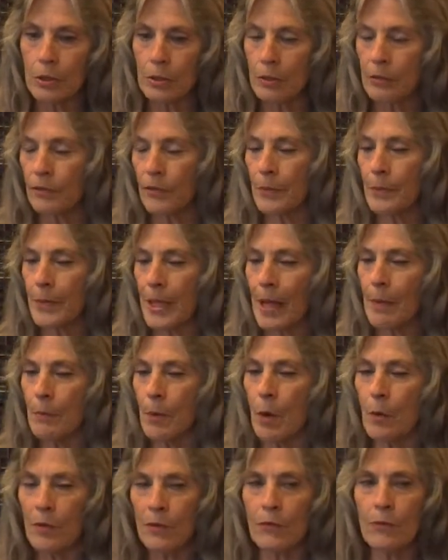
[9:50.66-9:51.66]
from that
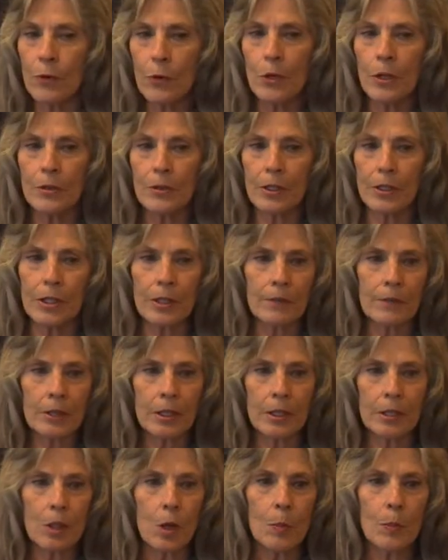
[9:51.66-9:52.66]
moment forth, they're never
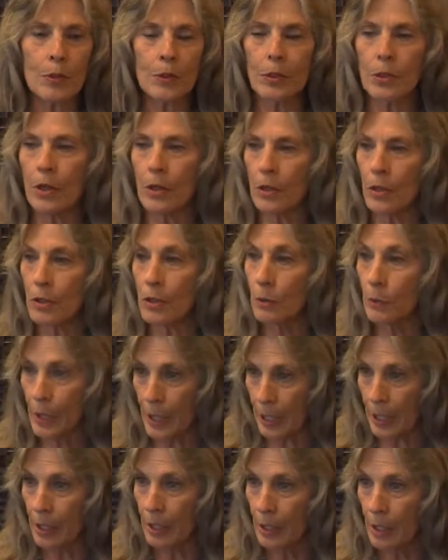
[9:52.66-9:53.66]
going to open their heart all the
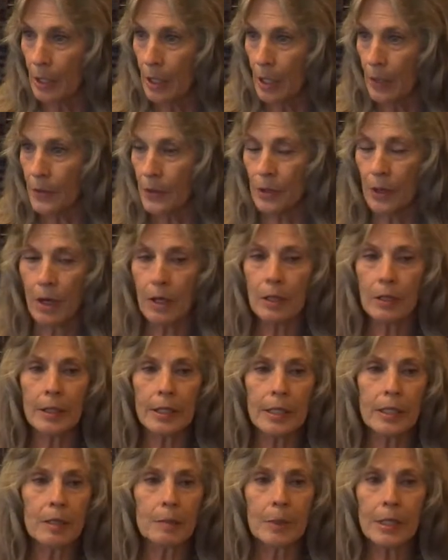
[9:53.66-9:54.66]
way. They're not going to
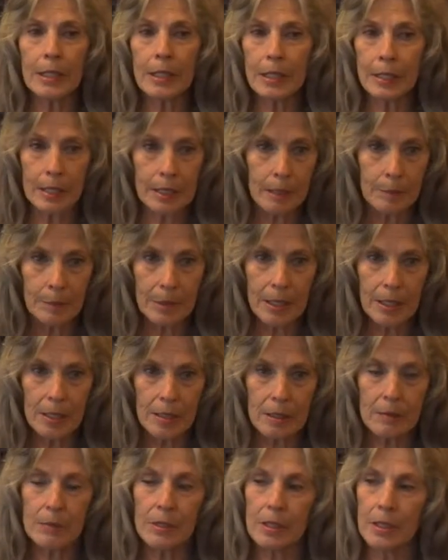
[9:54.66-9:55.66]
let anybody in
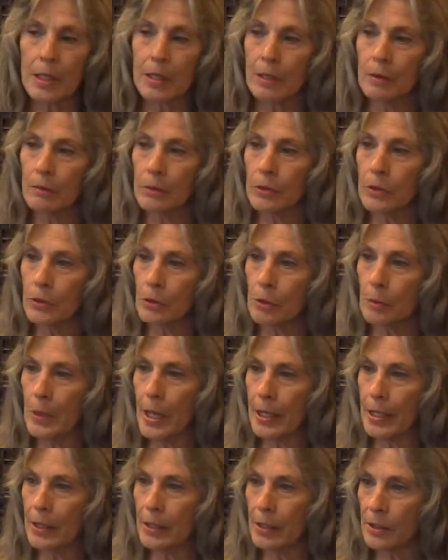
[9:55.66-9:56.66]
because it was like a real
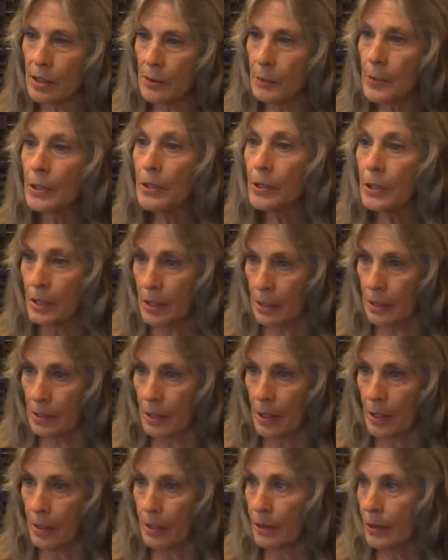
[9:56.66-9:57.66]
traumatic experience.
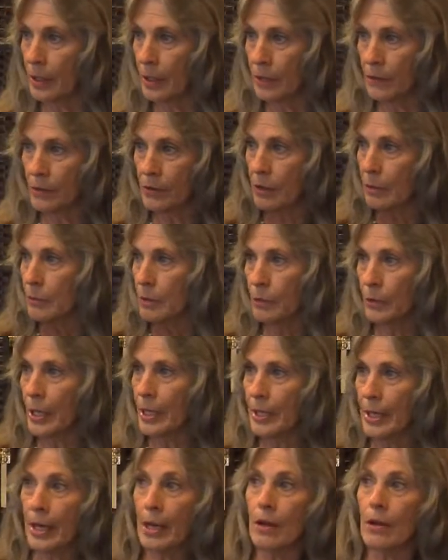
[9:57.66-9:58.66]
I can think of someone right
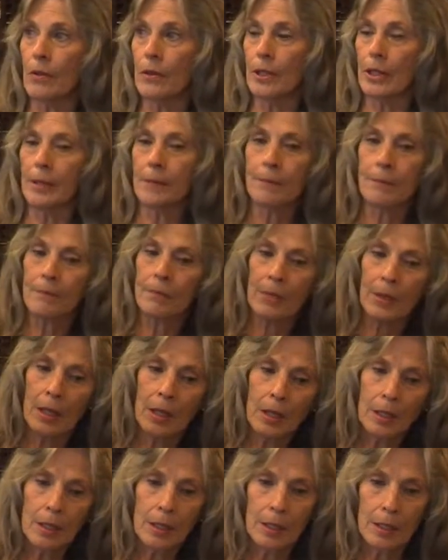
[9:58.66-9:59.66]
now that
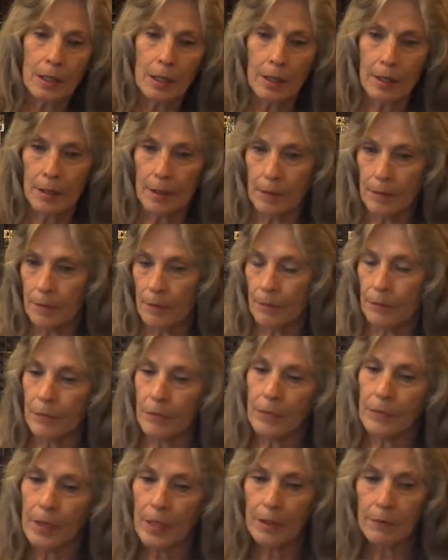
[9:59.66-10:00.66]
um,
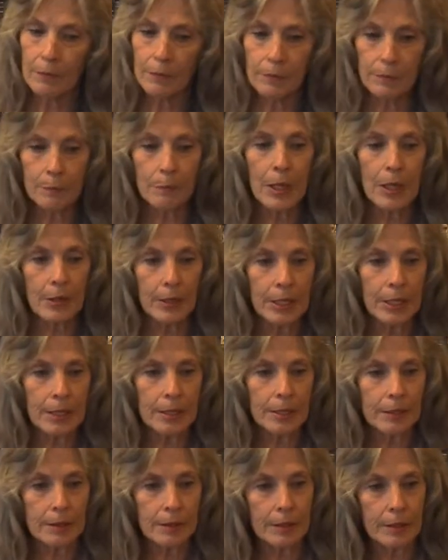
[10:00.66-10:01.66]
he married
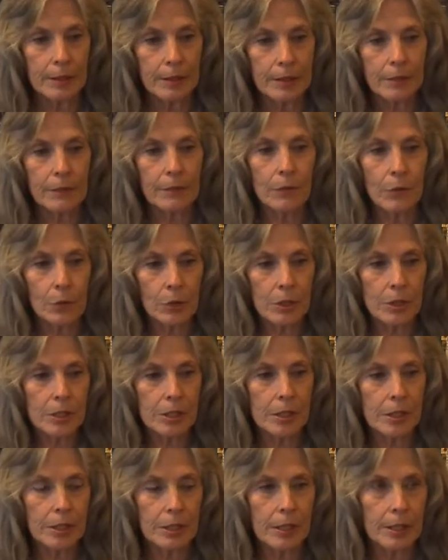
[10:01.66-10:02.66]
and then
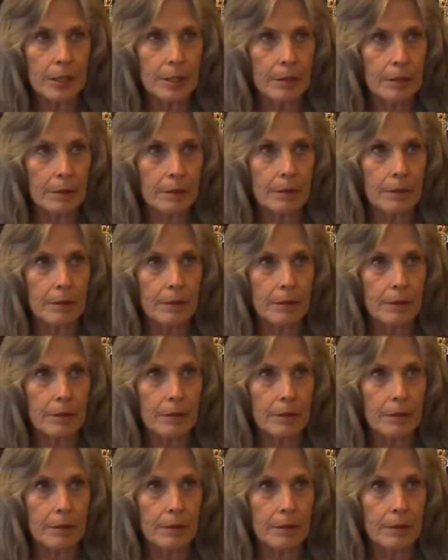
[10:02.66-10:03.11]
divorced and then